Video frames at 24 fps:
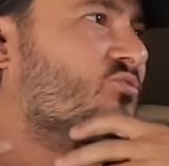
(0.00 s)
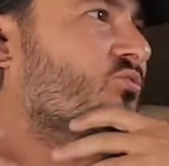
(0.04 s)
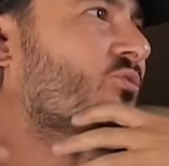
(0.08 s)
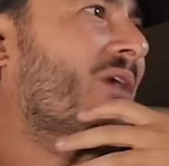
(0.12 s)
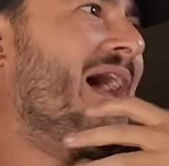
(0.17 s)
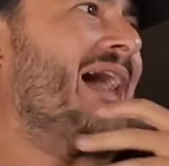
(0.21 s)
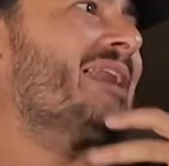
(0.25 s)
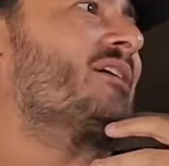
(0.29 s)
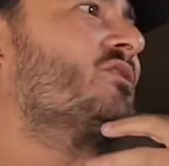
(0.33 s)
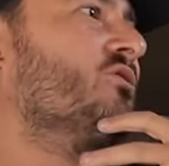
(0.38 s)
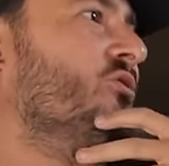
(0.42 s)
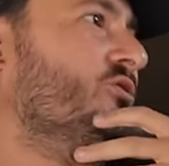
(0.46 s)

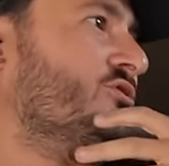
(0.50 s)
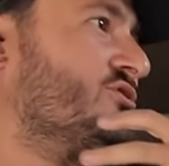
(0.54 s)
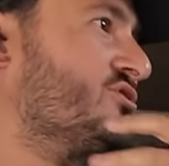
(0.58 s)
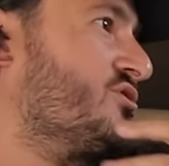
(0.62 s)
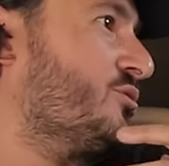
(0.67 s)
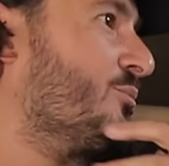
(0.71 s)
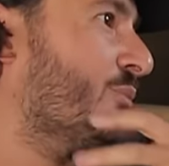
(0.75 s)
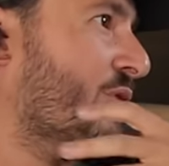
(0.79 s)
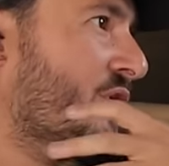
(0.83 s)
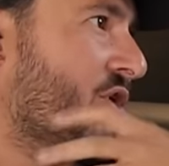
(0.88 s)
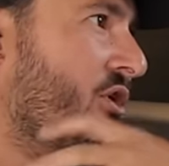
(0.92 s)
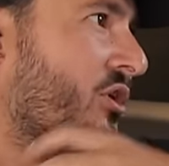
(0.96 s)
radical
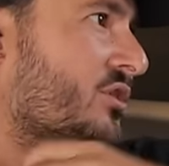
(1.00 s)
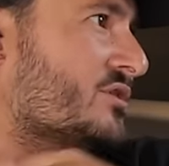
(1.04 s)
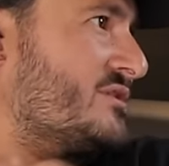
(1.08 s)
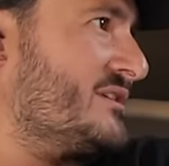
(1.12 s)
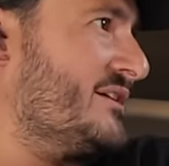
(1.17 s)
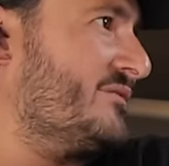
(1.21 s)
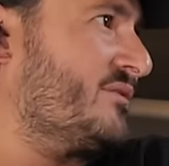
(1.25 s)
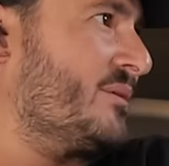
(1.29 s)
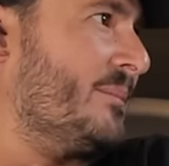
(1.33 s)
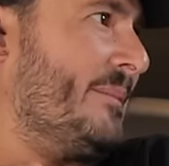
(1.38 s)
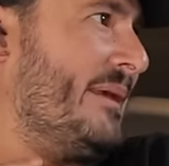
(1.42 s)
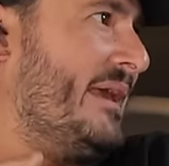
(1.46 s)
supercars
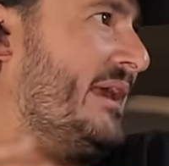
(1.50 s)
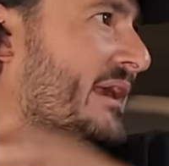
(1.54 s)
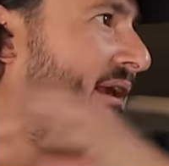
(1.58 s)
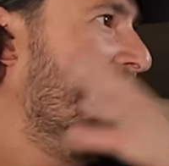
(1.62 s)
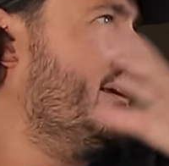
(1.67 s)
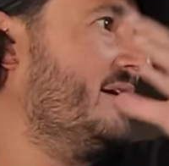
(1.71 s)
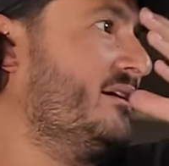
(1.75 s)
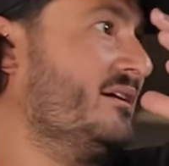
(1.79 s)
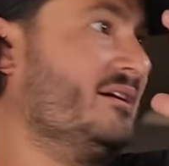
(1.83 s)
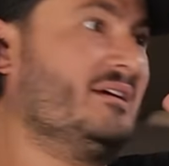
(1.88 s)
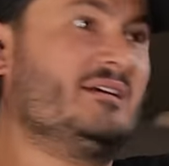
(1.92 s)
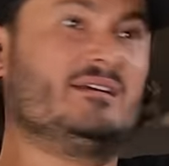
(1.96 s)
ever
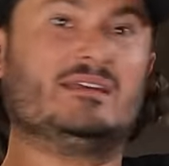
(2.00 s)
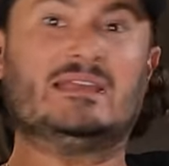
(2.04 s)
made.